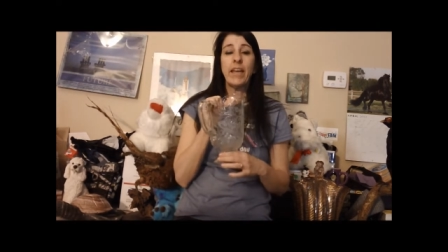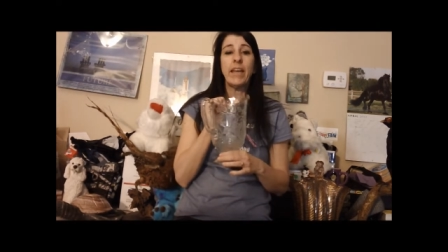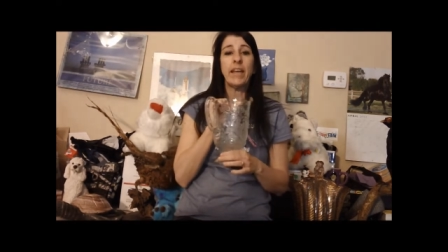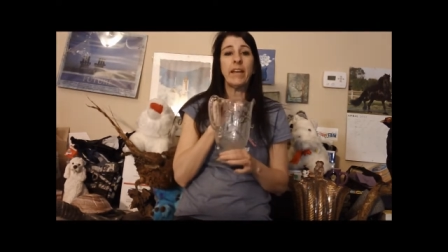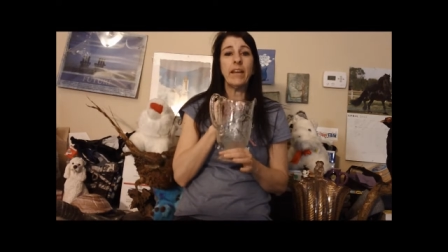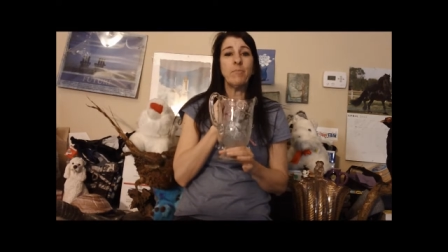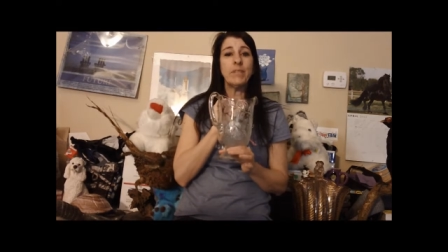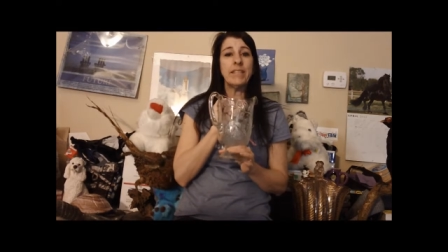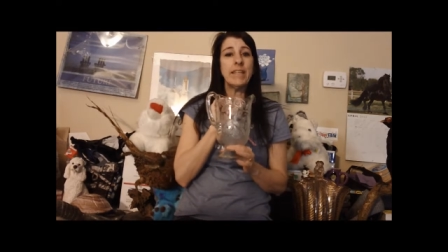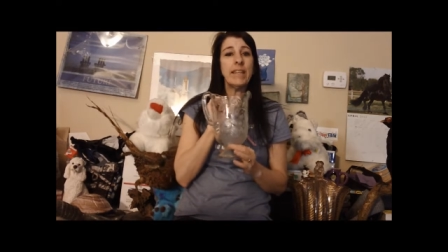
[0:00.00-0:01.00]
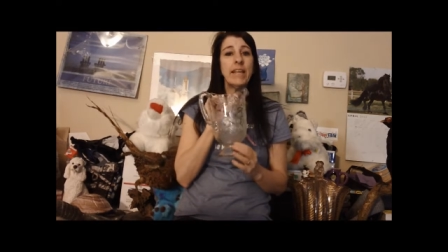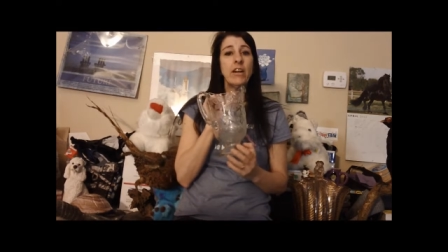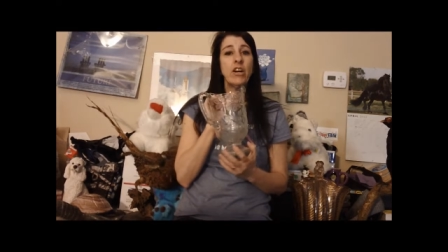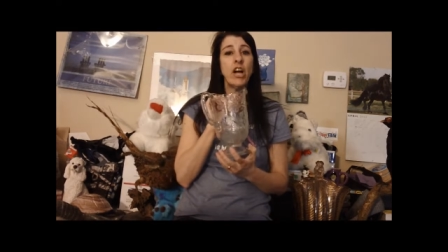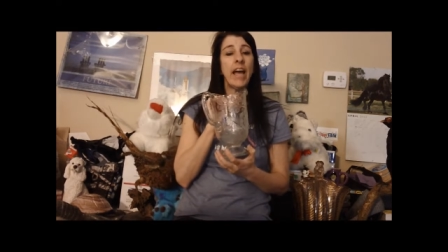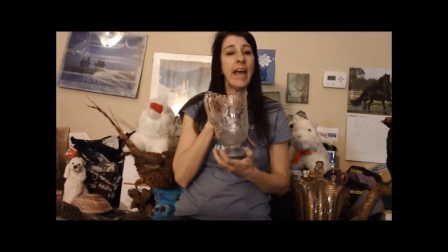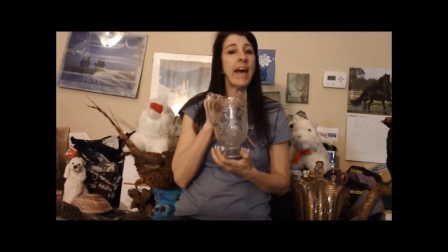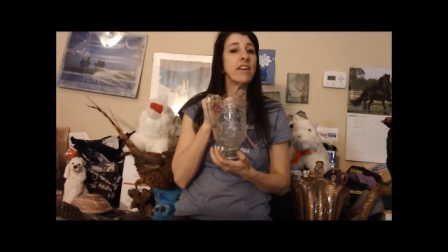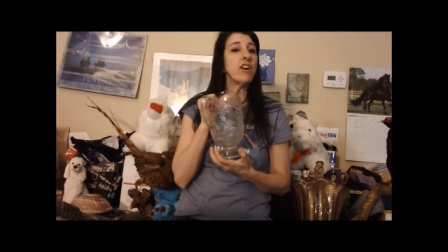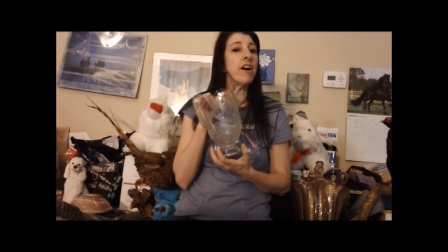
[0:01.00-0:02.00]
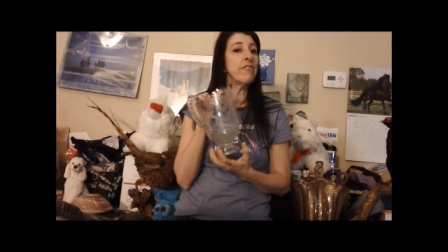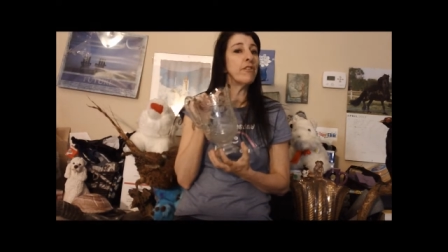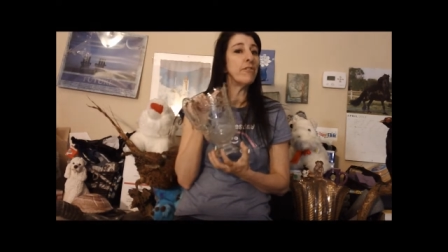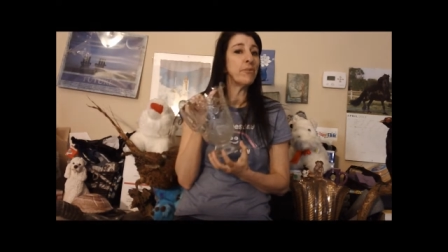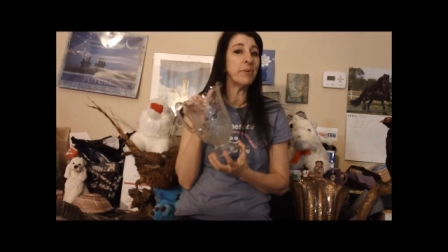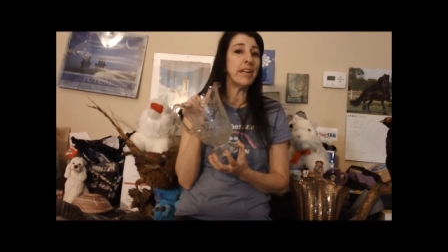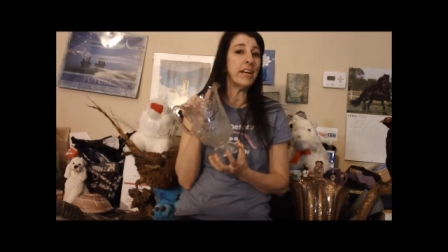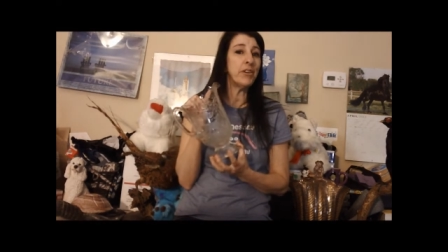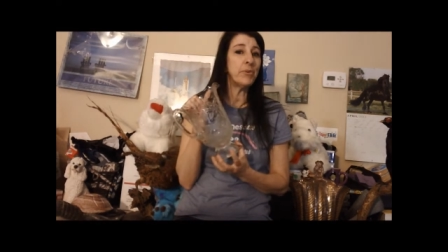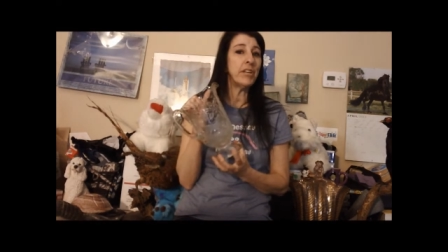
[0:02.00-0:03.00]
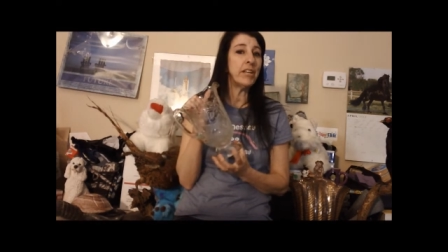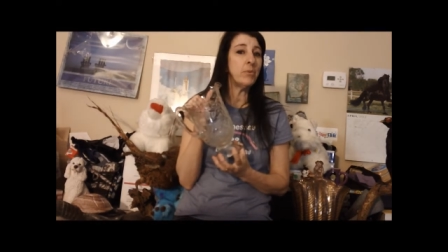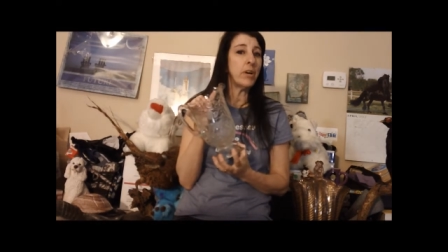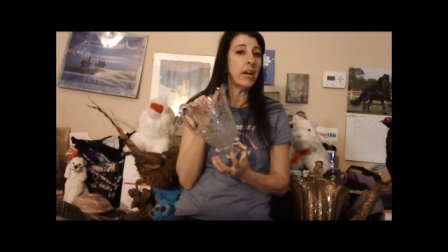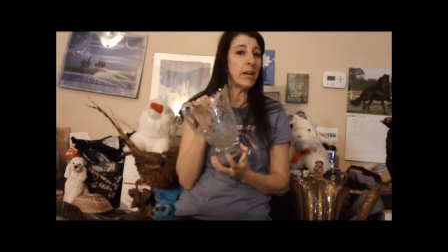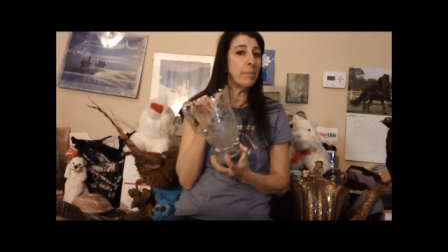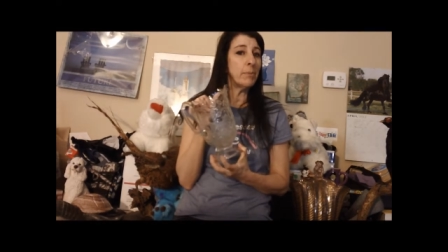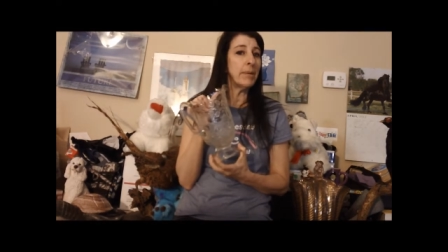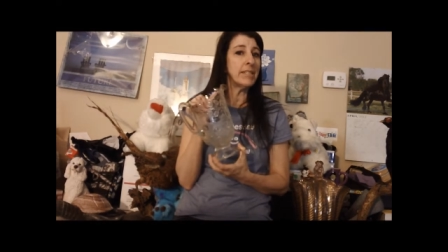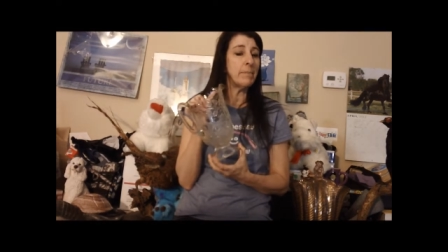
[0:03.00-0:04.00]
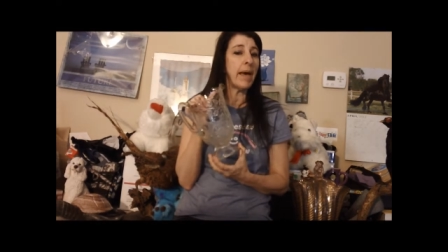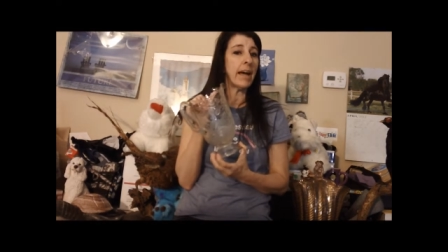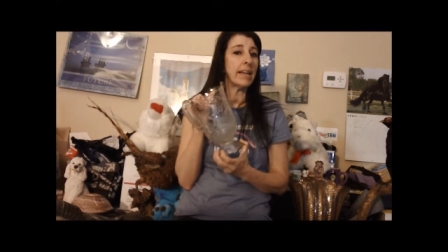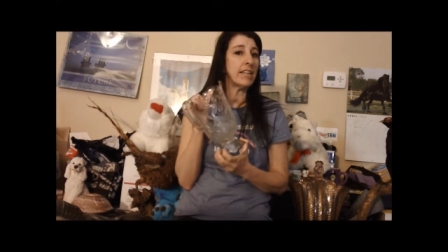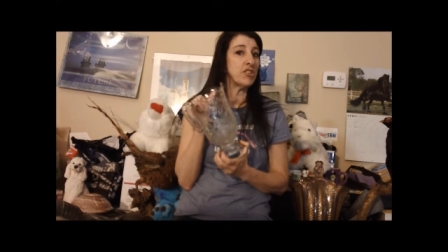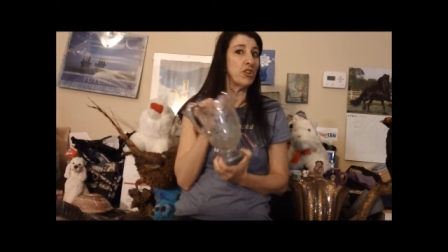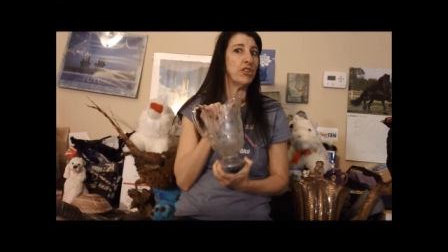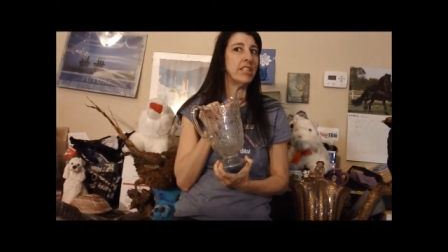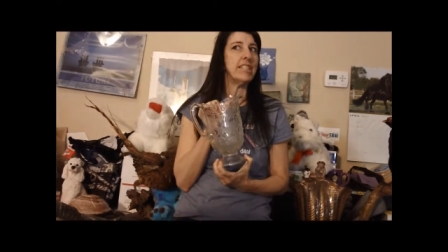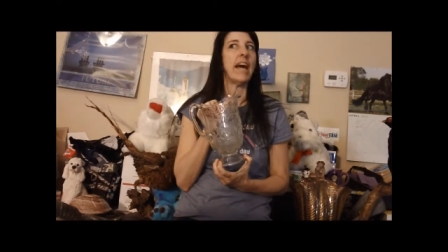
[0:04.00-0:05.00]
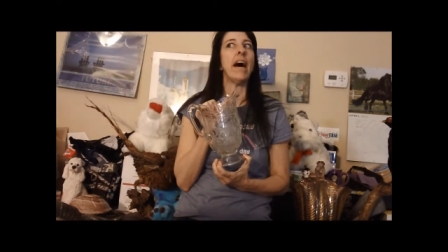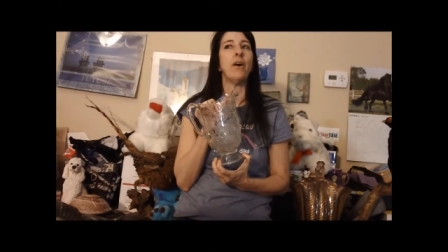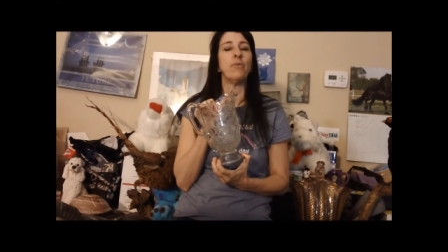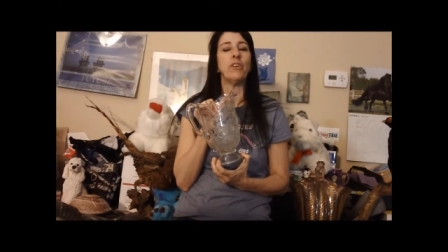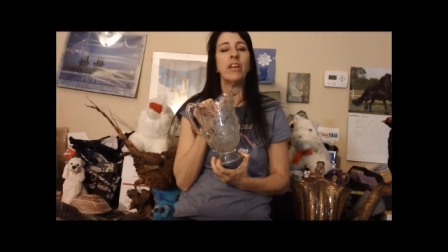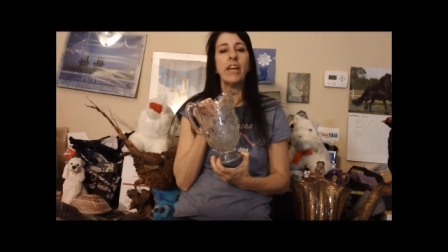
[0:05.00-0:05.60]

and I've been sitting there. I had an offer of 300 a couple months back and I turned it down.